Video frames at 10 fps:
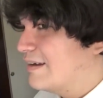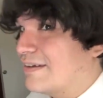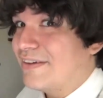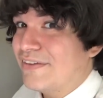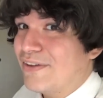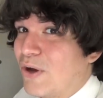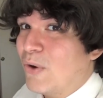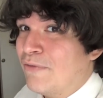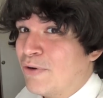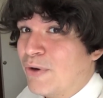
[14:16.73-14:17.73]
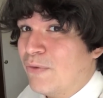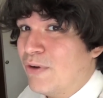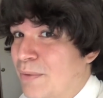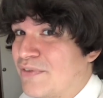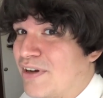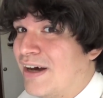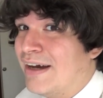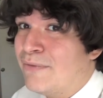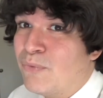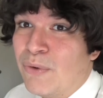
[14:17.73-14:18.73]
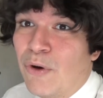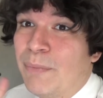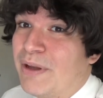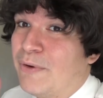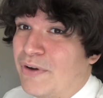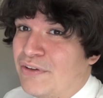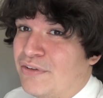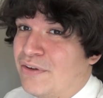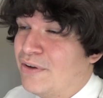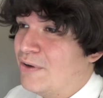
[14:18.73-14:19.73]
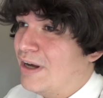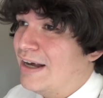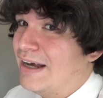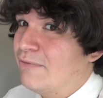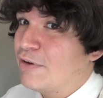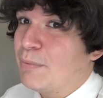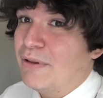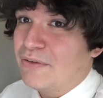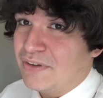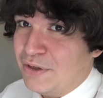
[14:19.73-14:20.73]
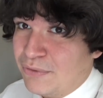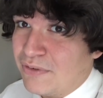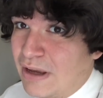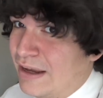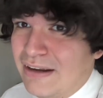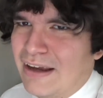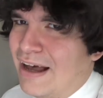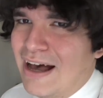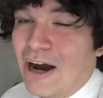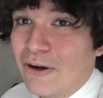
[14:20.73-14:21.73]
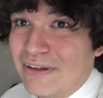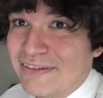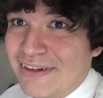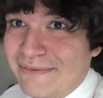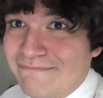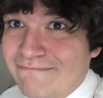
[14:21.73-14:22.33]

Because mm. thing is, though, if we're going to Realms Con, we won't be going to uh, Retropalooza Houston, uh, uh, Arlington.